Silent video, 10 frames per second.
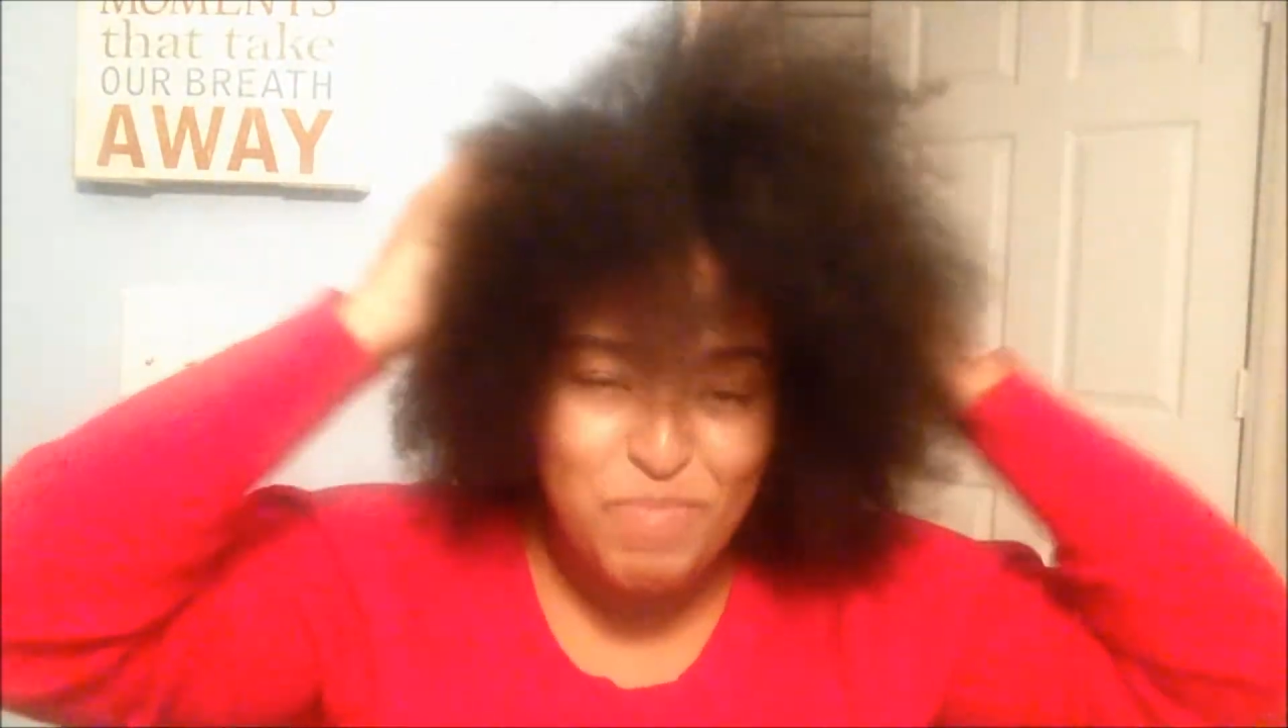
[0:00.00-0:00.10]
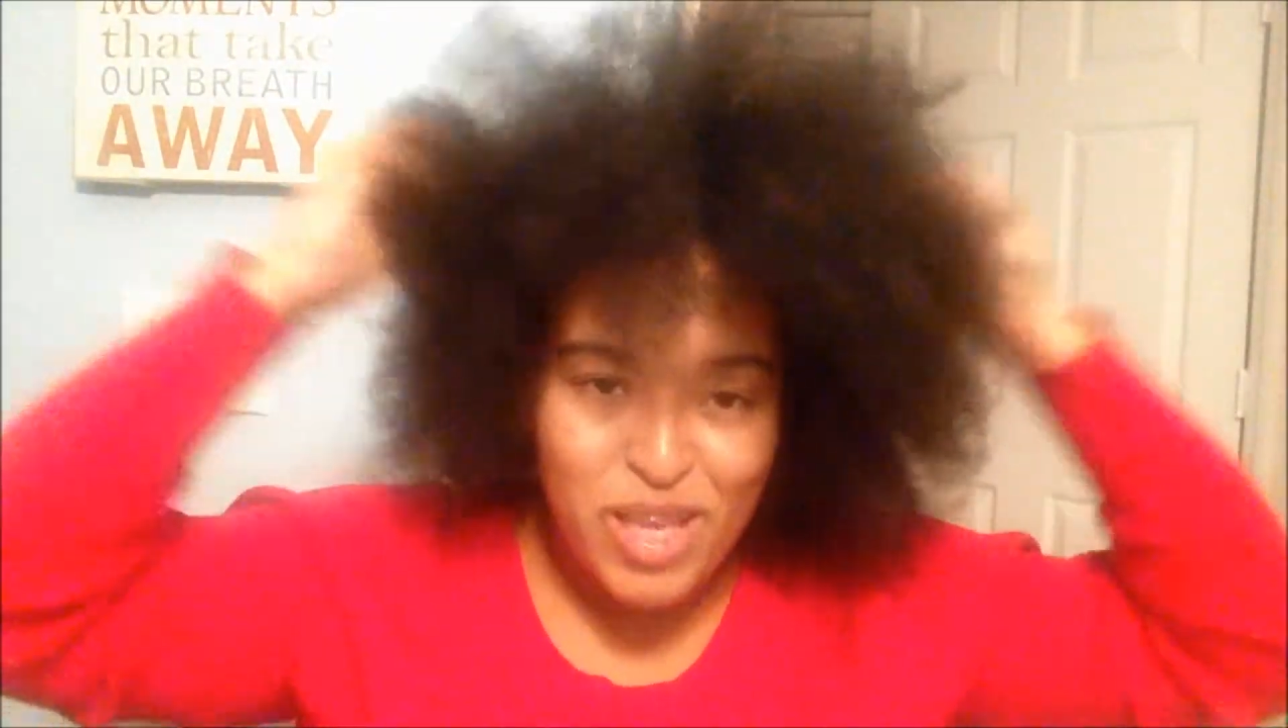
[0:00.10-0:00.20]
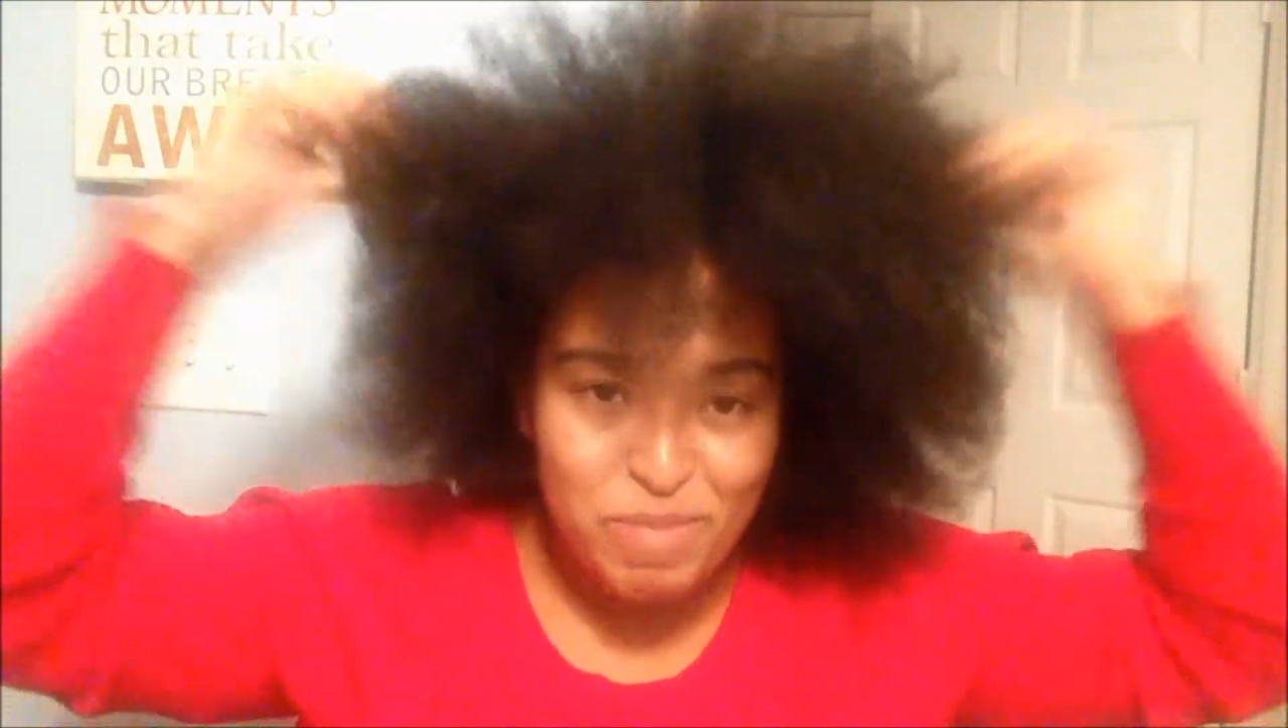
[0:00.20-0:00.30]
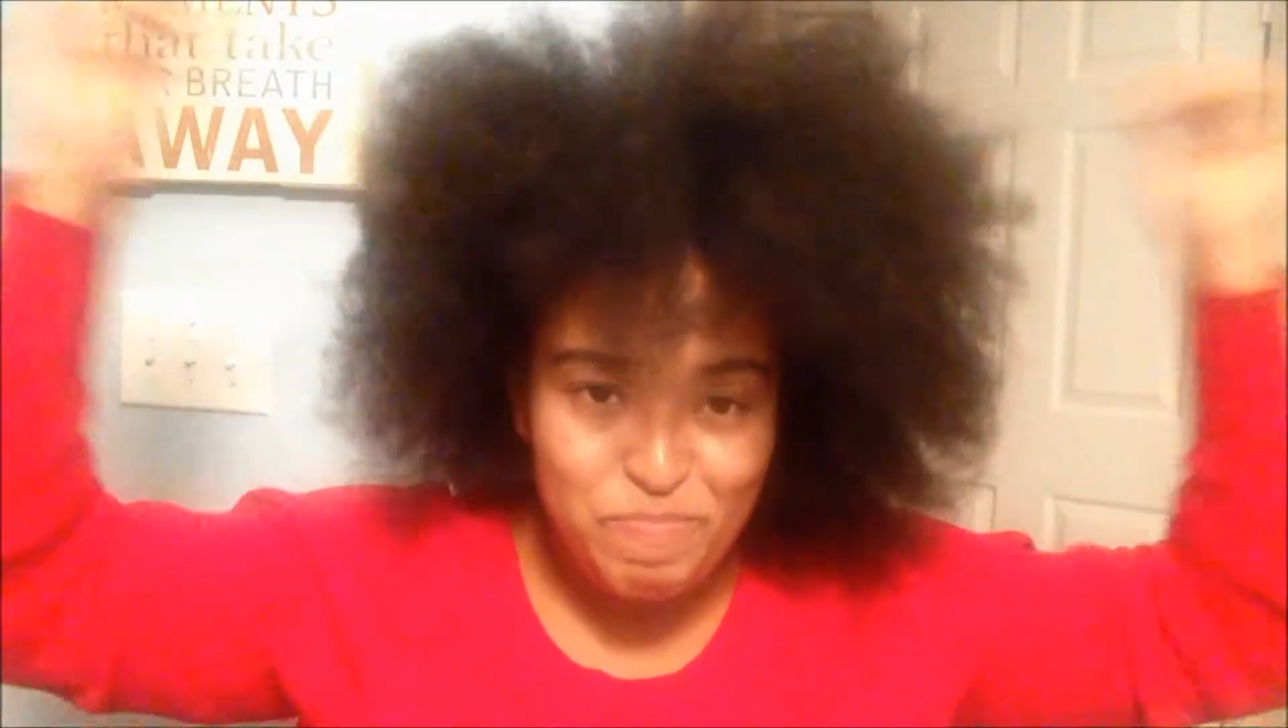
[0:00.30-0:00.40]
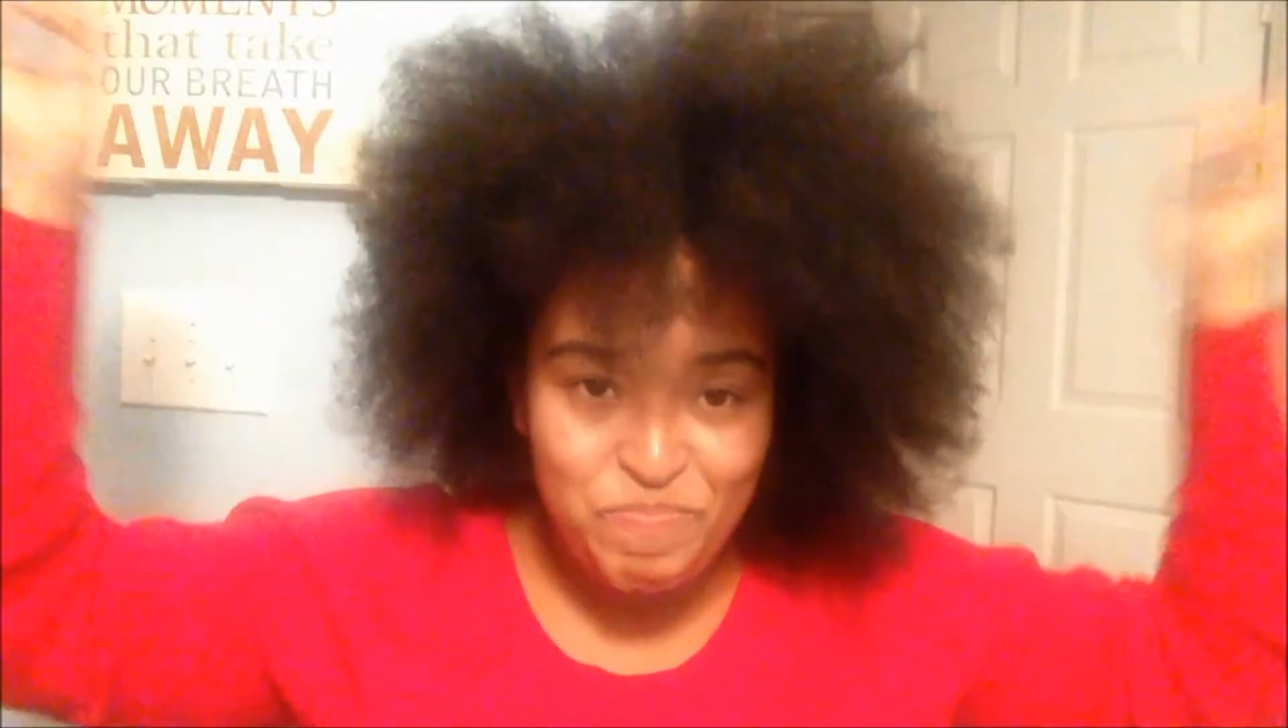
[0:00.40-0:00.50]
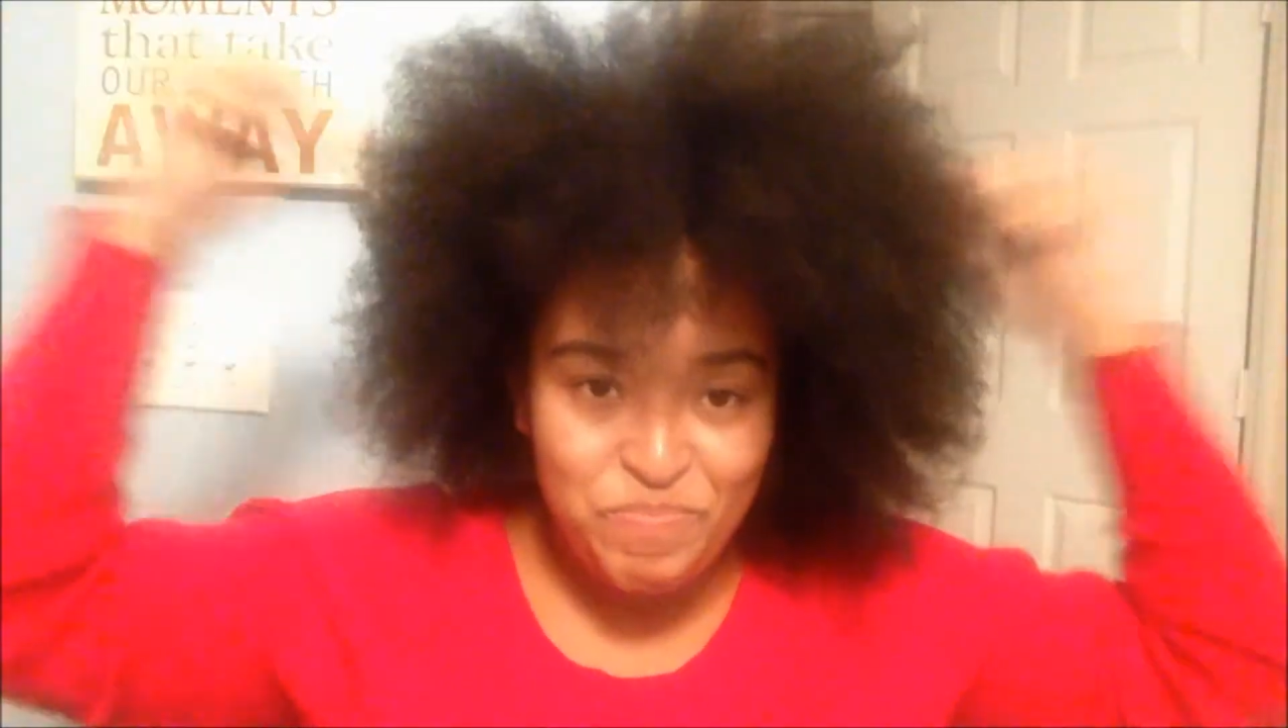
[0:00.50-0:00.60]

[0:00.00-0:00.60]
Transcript: But